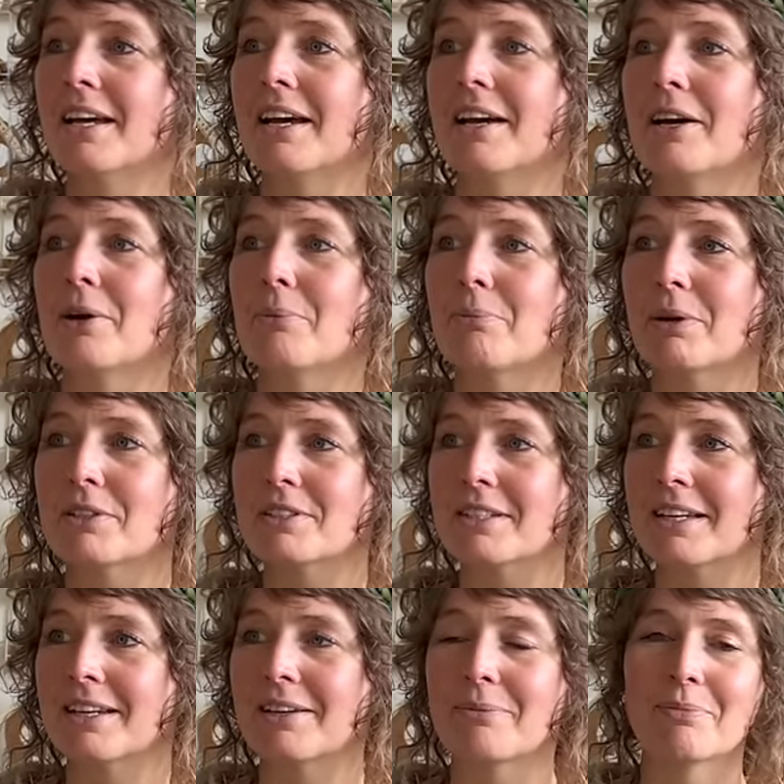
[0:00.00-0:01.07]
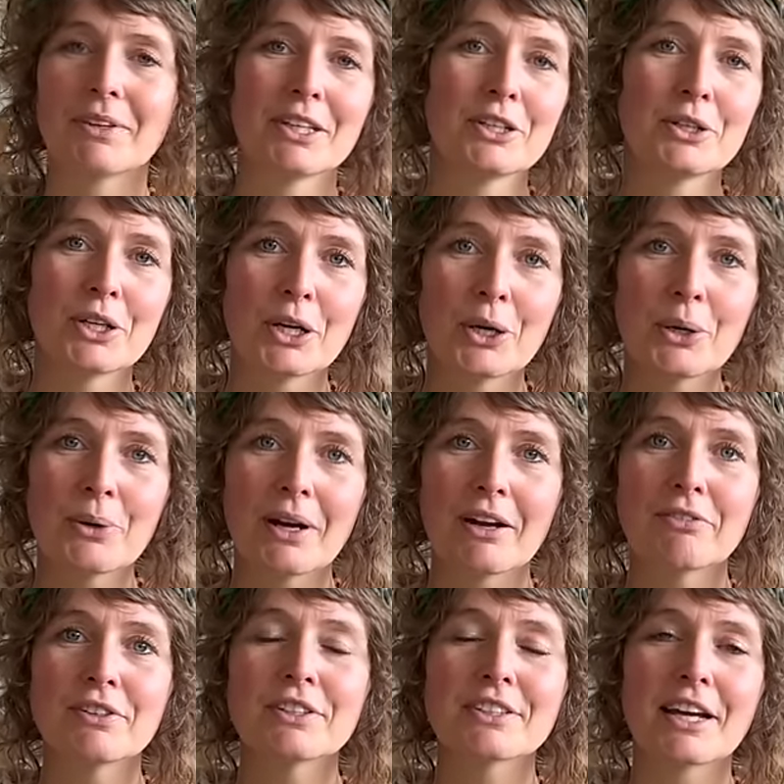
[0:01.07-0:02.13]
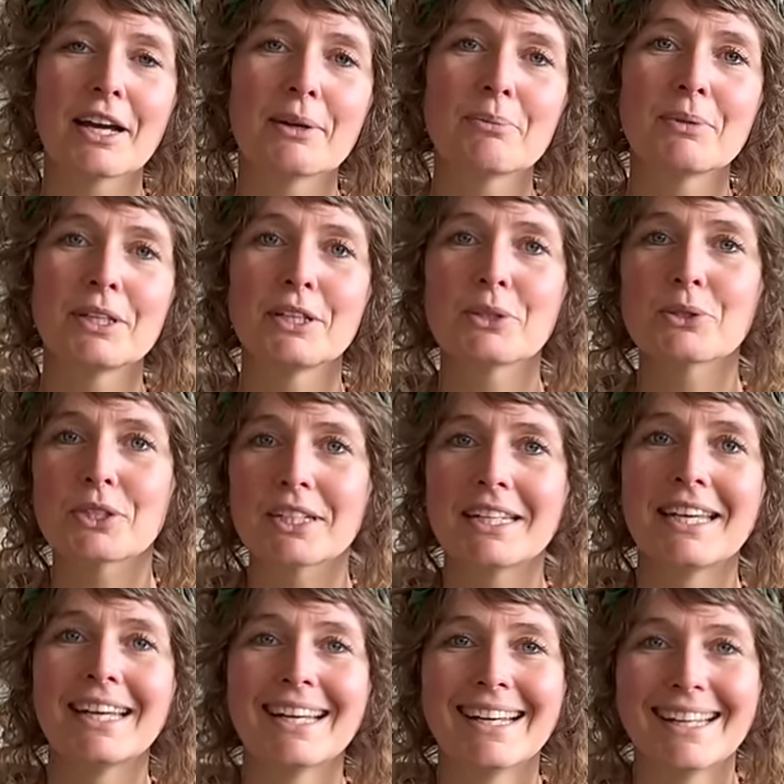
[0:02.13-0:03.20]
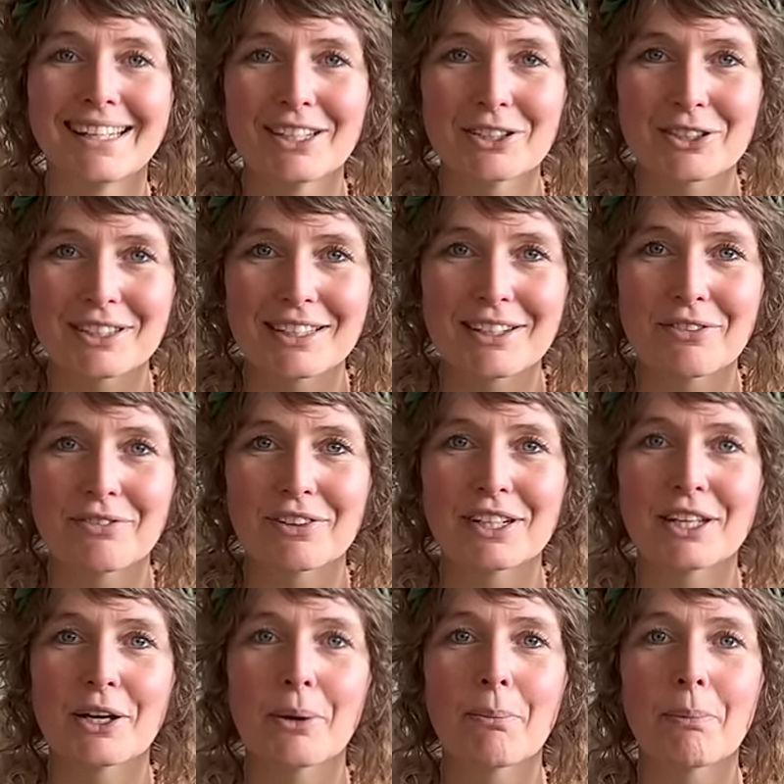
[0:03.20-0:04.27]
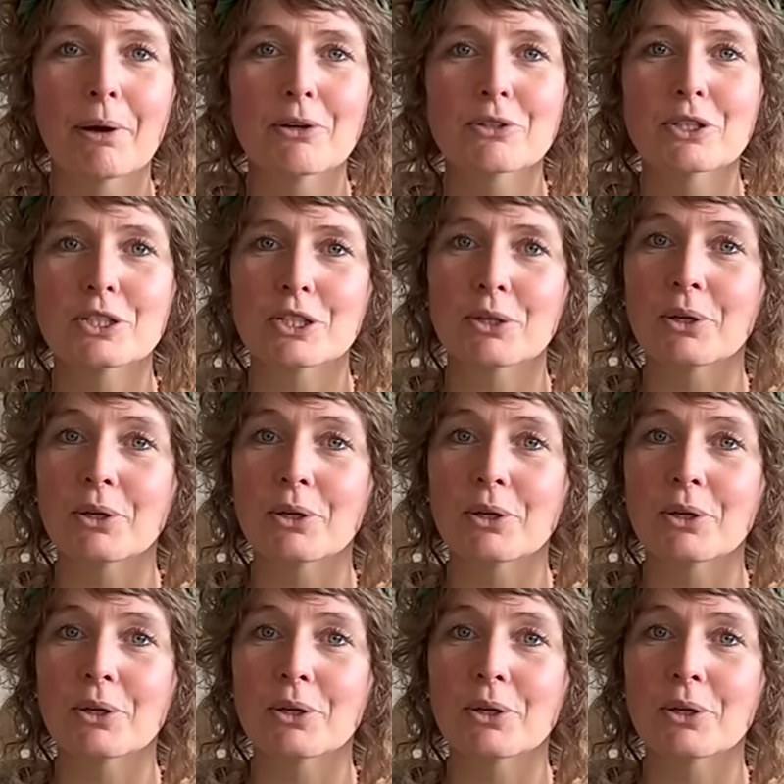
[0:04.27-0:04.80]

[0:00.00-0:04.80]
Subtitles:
You know, every time you see you see a video posted,